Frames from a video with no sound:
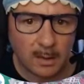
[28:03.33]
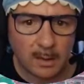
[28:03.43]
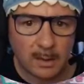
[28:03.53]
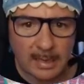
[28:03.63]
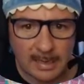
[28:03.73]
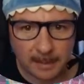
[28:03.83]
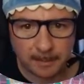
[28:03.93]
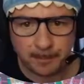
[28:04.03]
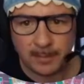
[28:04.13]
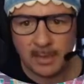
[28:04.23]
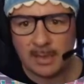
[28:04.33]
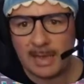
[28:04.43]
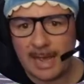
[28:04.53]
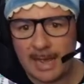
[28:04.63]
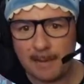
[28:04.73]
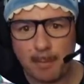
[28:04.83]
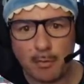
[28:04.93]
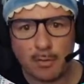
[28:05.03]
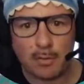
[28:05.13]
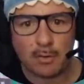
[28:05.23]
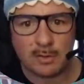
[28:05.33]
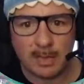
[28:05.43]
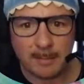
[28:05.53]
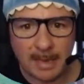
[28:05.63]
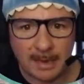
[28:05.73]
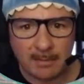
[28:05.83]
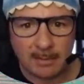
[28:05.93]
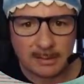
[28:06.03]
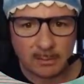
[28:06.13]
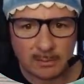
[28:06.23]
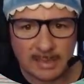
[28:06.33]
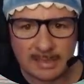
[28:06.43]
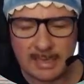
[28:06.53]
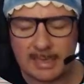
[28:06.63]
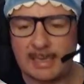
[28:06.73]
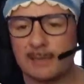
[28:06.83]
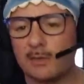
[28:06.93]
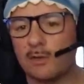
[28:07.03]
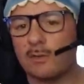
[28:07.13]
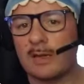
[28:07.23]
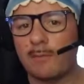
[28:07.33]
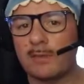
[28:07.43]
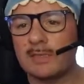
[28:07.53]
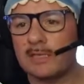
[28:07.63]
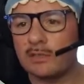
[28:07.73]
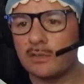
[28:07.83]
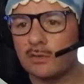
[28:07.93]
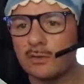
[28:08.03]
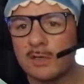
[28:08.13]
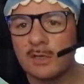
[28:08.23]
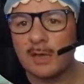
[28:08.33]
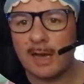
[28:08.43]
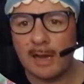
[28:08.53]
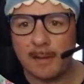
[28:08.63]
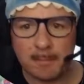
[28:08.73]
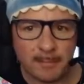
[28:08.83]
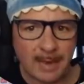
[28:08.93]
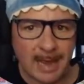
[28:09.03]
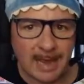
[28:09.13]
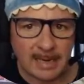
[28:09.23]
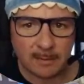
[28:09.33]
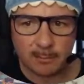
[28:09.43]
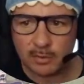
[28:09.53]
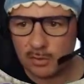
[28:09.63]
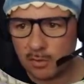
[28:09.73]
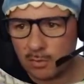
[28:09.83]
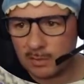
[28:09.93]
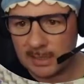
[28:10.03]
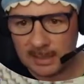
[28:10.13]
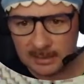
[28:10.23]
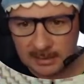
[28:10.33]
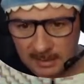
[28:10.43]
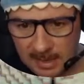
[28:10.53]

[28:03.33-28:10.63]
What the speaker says: here, and both of those are coming out of this little center here. So that was an issue, and it was just causing us